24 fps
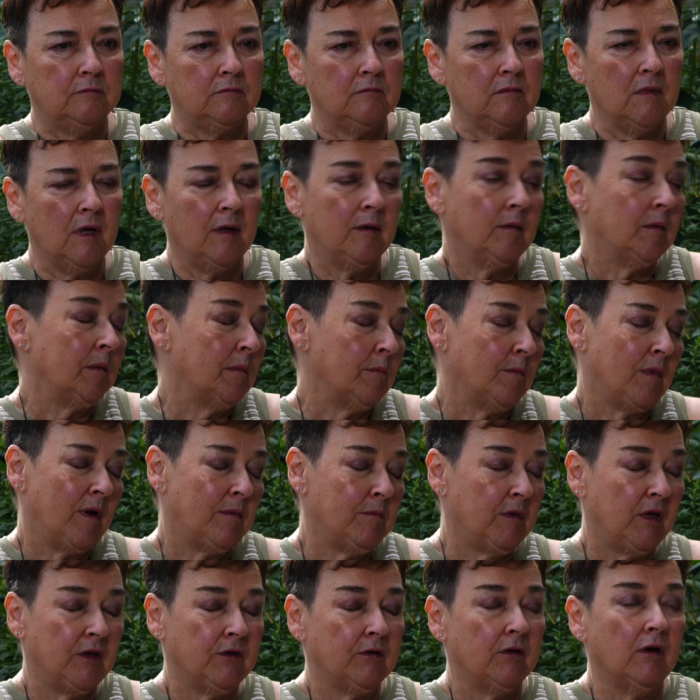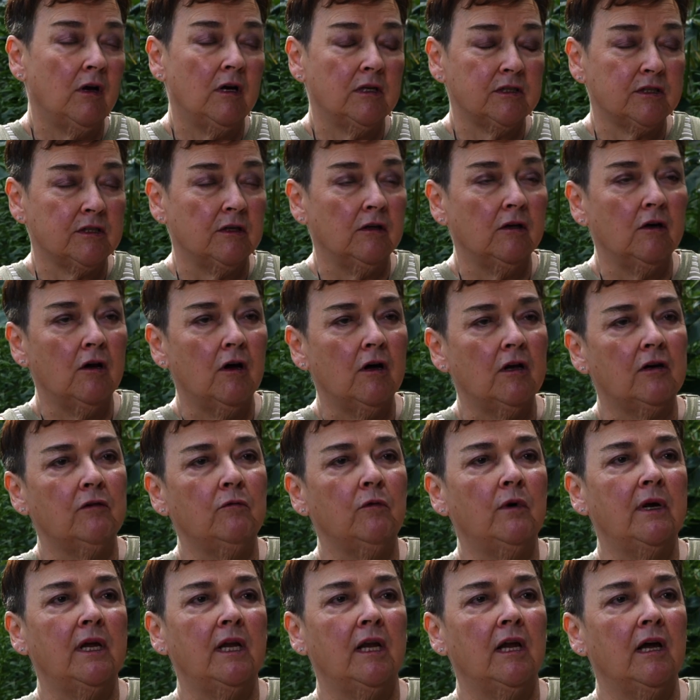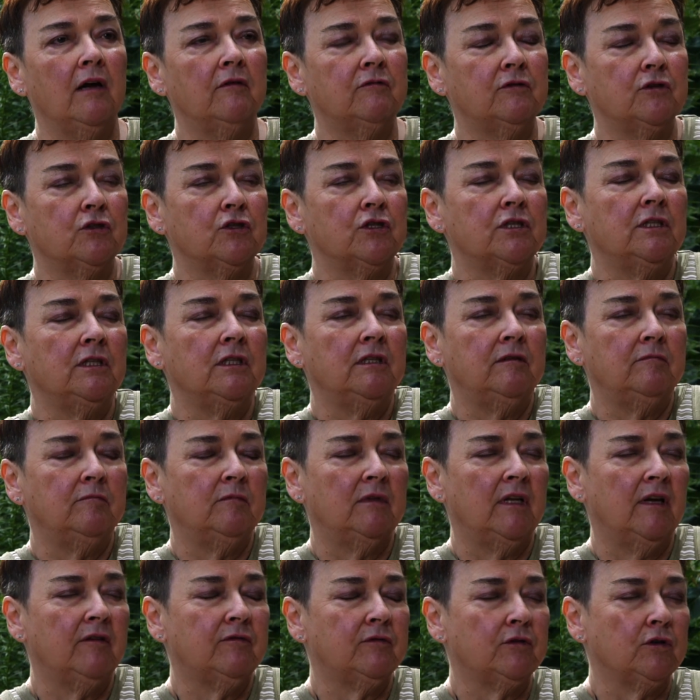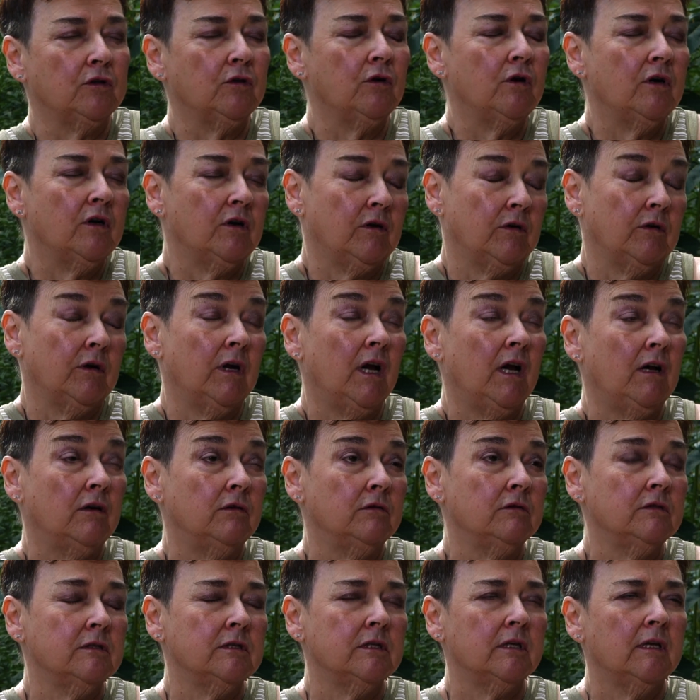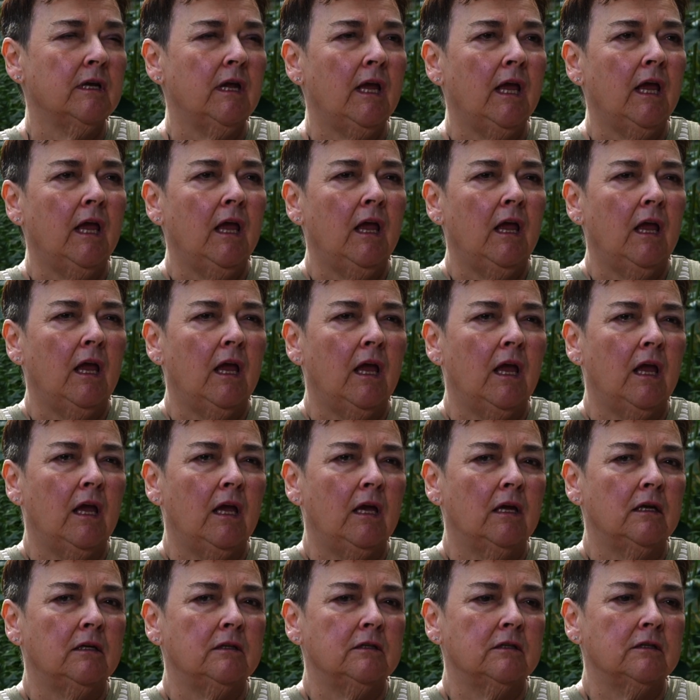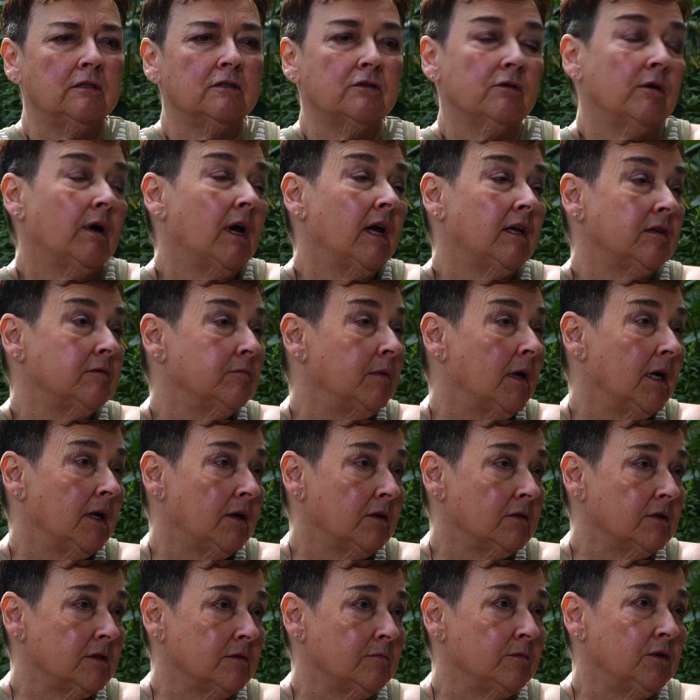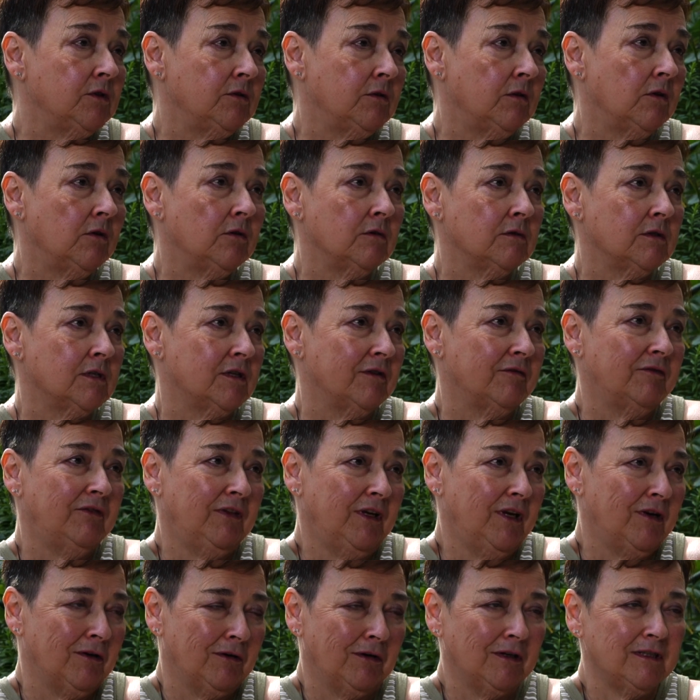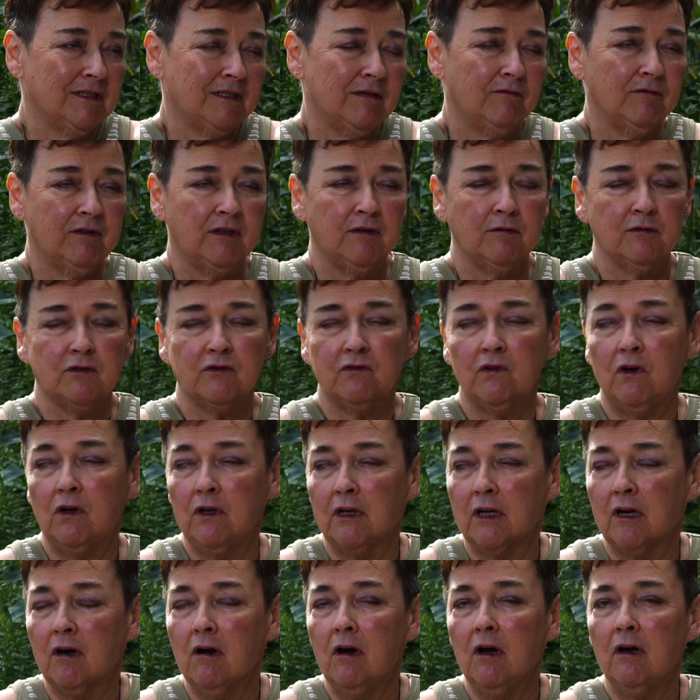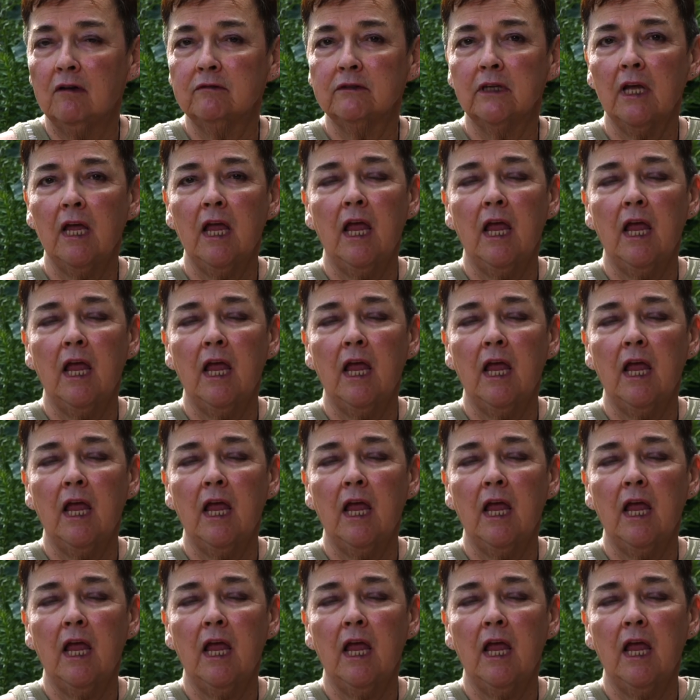My mother lost a lot of weight after she left her house, and so I had to buy her some new clothes to fit her because everything was falling off.